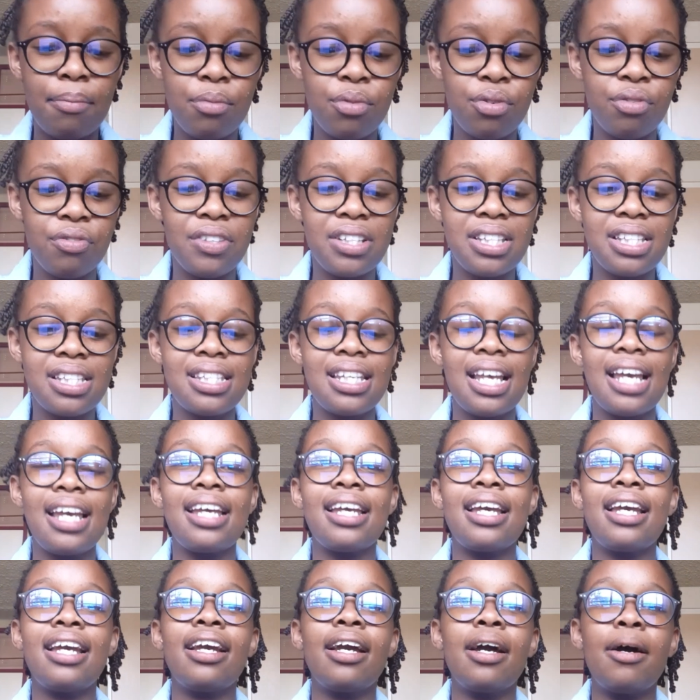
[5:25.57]
movies
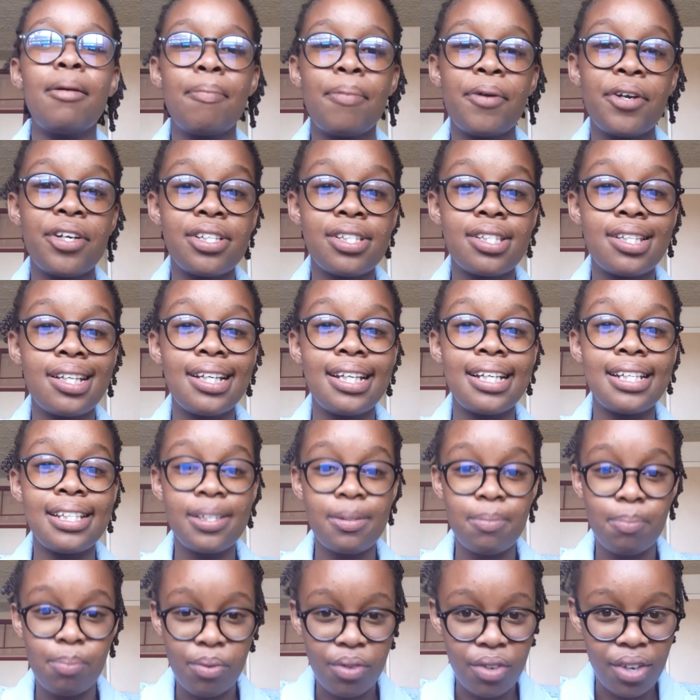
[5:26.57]
saying a person is
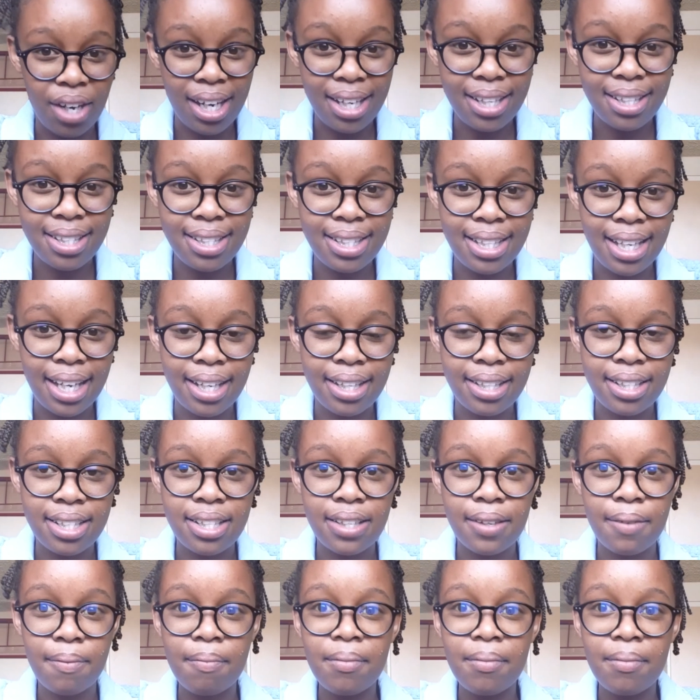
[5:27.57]
brain dead.